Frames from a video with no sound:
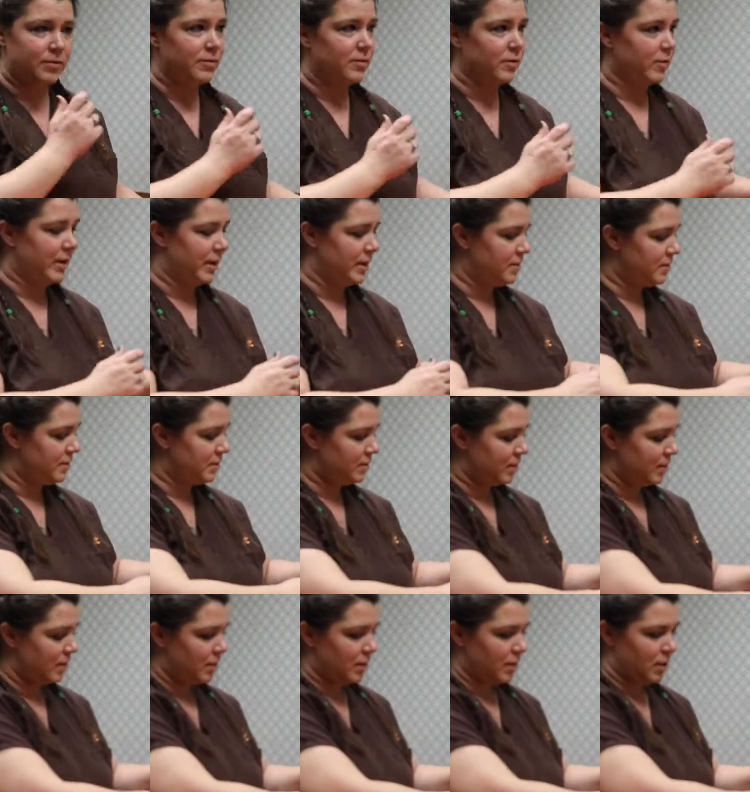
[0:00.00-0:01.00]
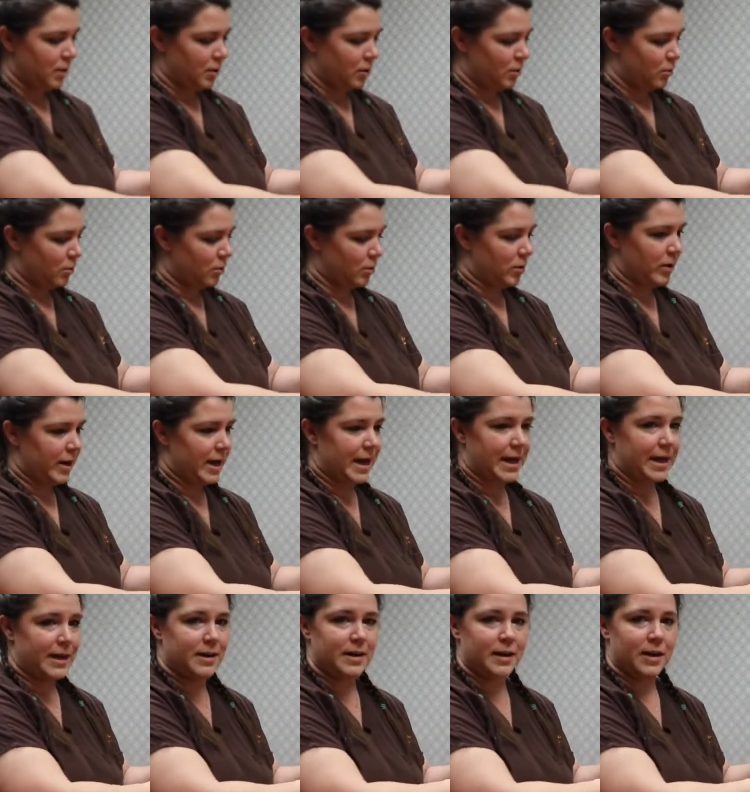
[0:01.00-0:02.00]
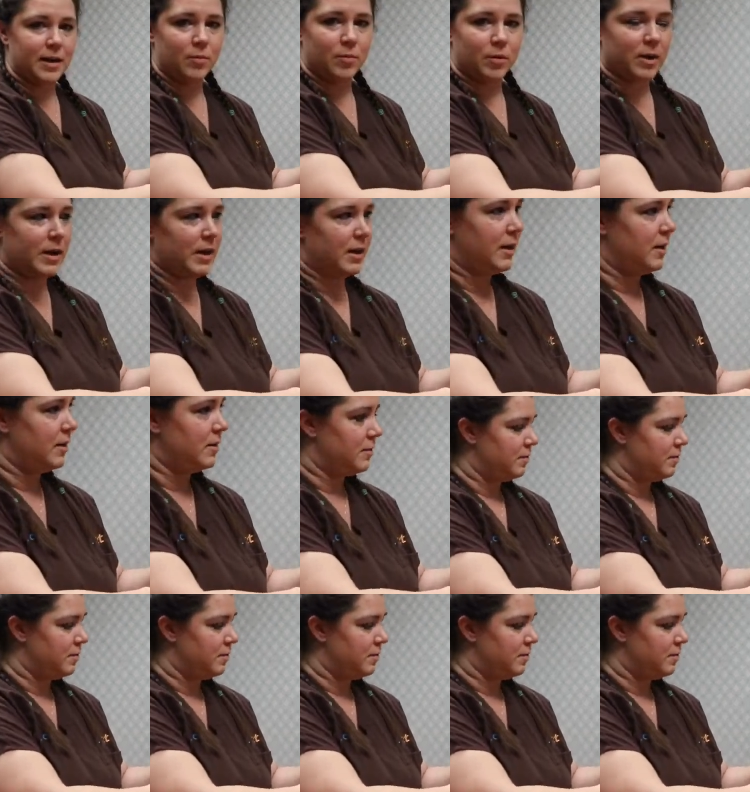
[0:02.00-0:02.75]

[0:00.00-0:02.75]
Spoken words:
fluids, go ahead and we're going